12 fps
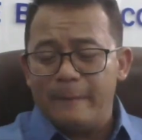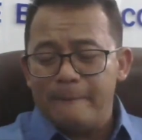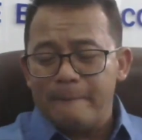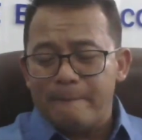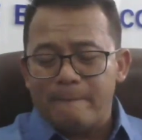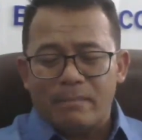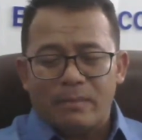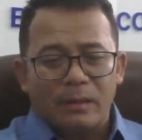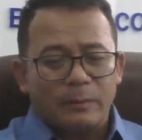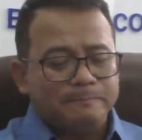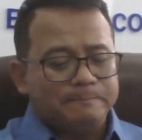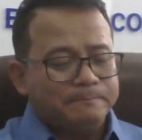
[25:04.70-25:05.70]
of the
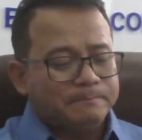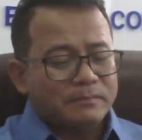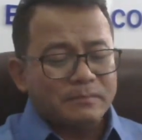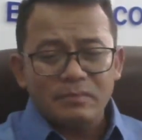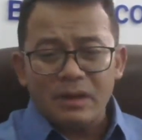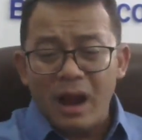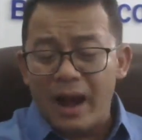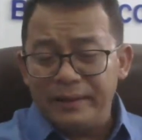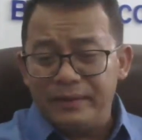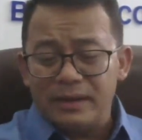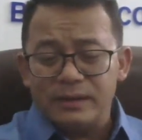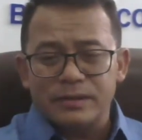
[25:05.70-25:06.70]

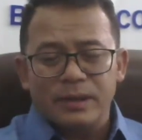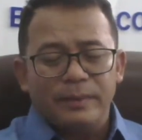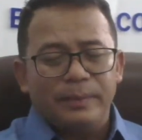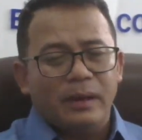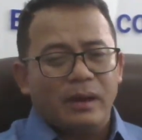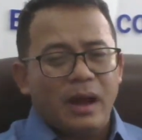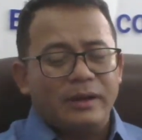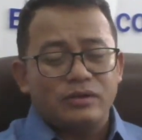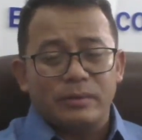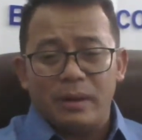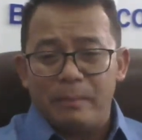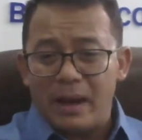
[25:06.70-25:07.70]
ideas, the kinds
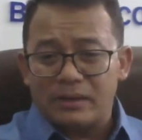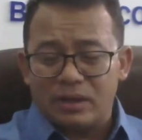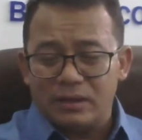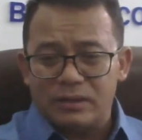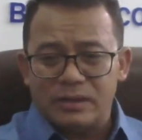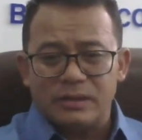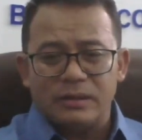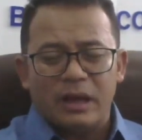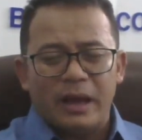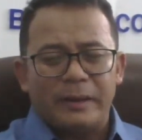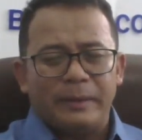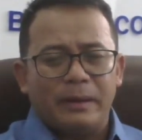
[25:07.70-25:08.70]
of the methods,
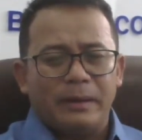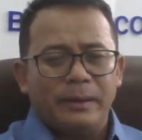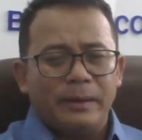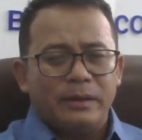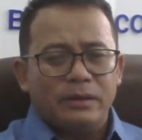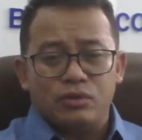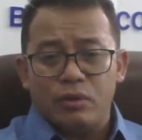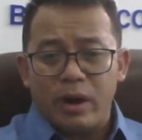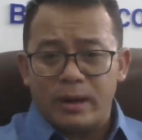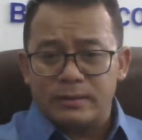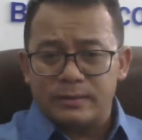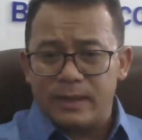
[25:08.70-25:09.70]
and so
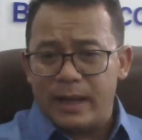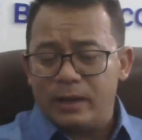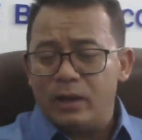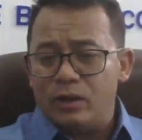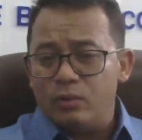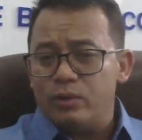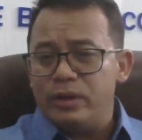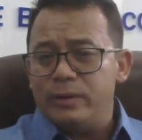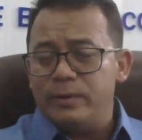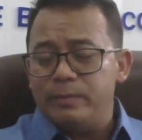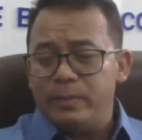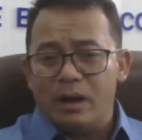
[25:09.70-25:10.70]
as that we
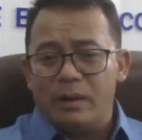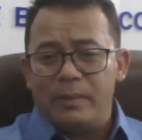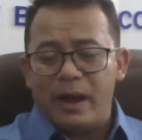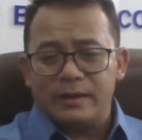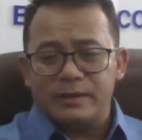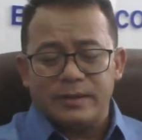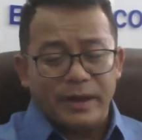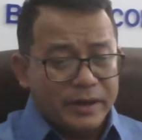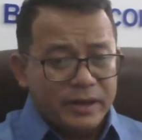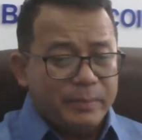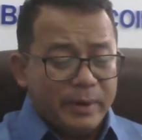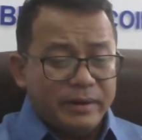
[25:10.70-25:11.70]
become as an
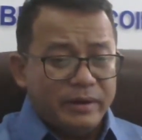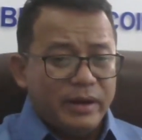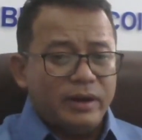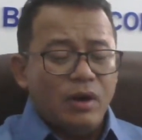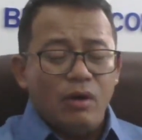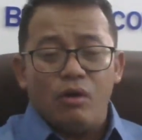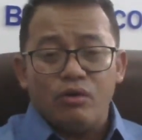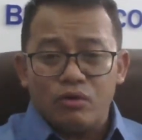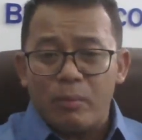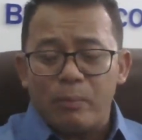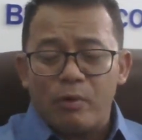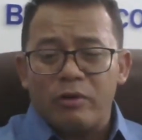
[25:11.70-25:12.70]
independent
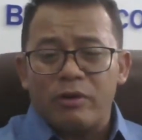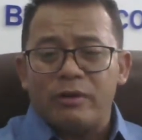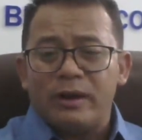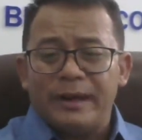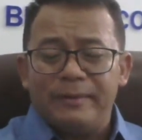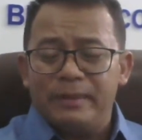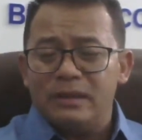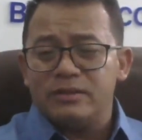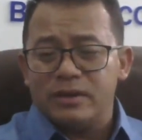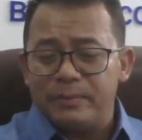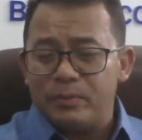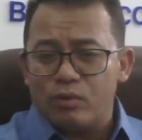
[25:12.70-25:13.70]
entrepreneur in this
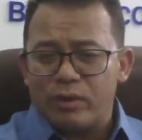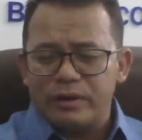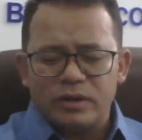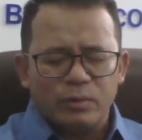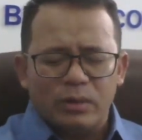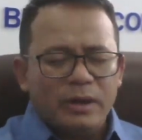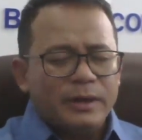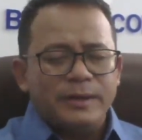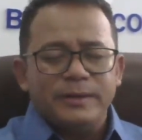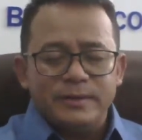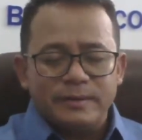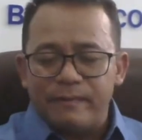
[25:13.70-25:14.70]
cryptocurrency.
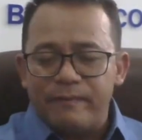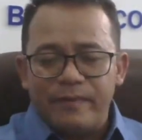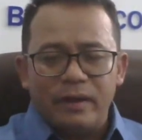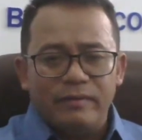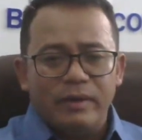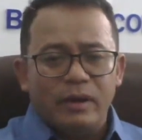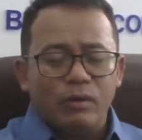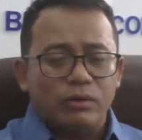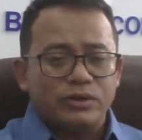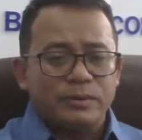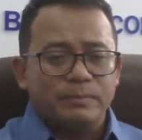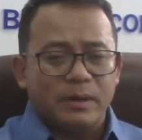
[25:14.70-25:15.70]
He's a very
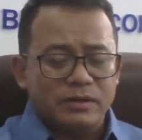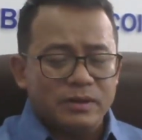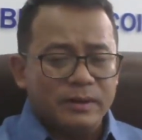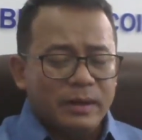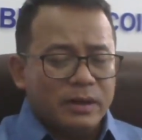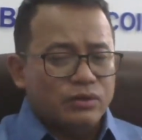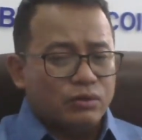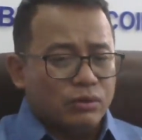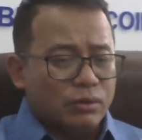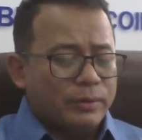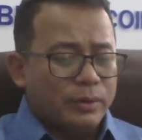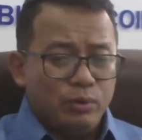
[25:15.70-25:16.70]
awesome person.
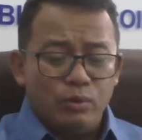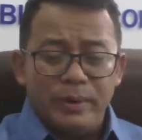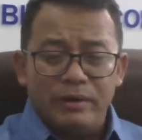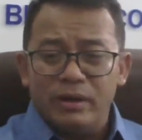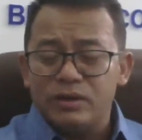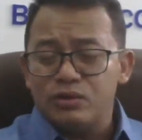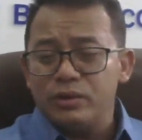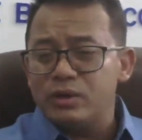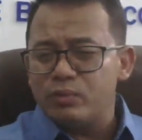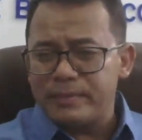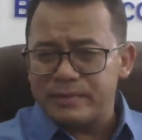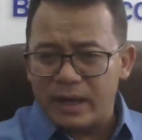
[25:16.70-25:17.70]
So you may reach to his
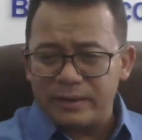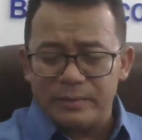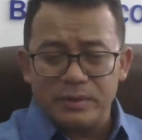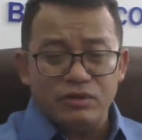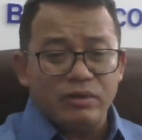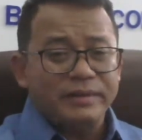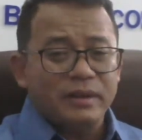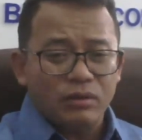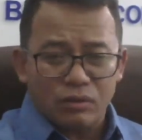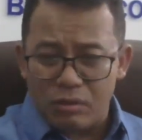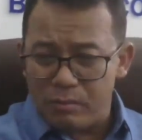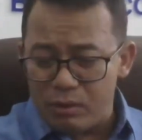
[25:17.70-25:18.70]
website,
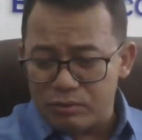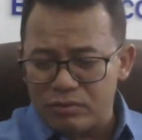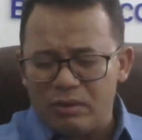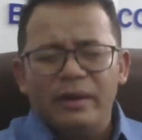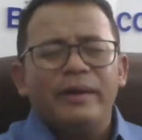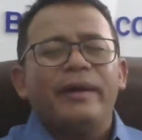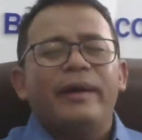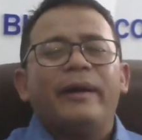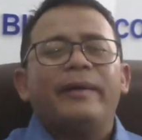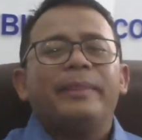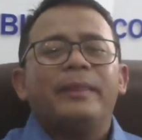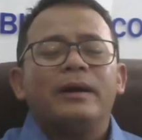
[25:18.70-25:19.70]
visitreddit.com also,
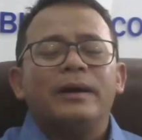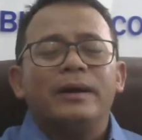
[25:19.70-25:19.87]
and